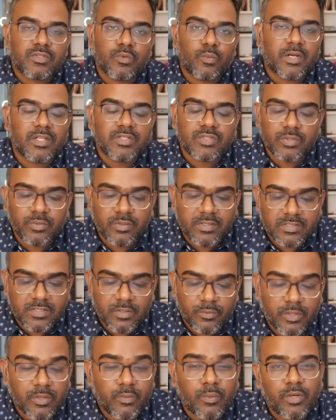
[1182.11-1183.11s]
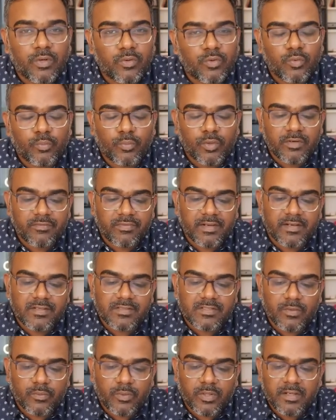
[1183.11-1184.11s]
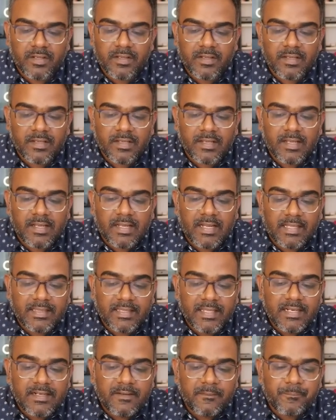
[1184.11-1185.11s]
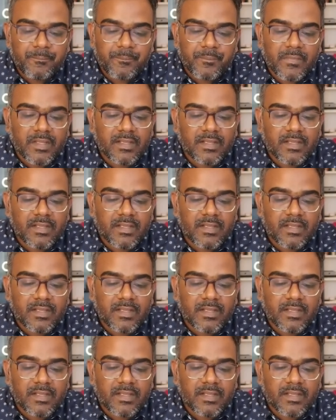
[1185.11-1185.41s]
So 1:2 risk reward or 1 to 2.5 risk reward. And then